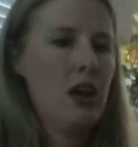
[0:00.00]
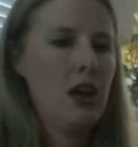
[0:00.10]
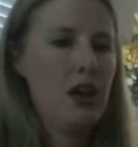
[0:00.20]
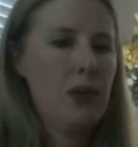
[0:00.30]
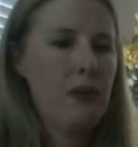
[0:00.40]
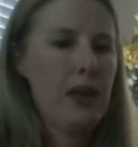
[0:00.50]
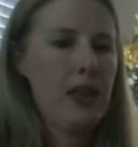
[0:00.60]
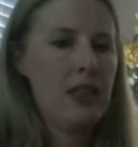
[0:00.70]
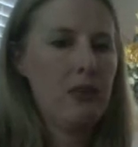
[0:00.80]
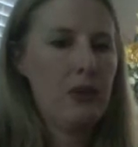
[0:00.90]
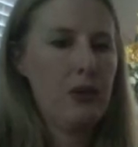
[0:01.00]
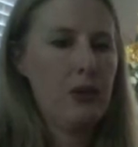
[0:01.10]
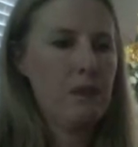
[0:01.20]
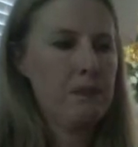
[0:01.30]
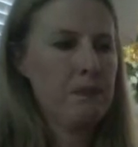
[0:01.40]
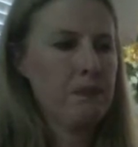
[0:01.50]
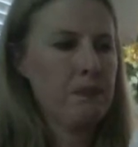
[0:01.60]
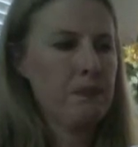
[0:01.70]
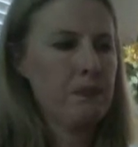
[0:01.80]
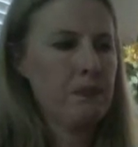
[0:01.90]
all the way through
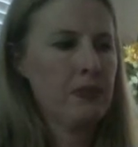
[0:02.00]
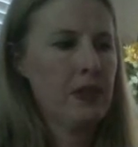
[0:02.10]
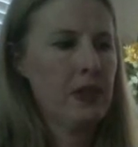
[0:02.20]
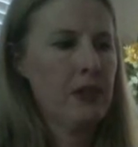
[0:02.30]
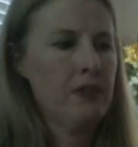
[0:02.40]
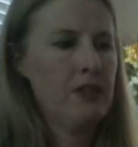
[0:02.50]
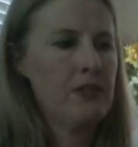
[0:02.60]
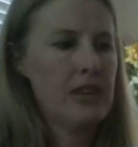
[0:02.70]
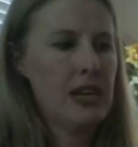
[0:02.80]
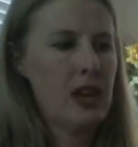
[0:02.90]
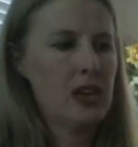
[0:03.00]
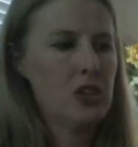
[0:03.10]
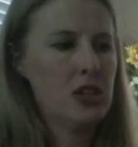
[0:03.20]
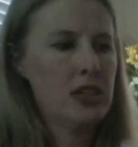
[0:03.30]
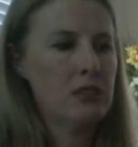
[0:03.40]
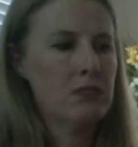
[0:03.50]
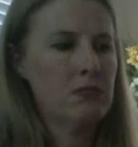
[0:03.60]
1500.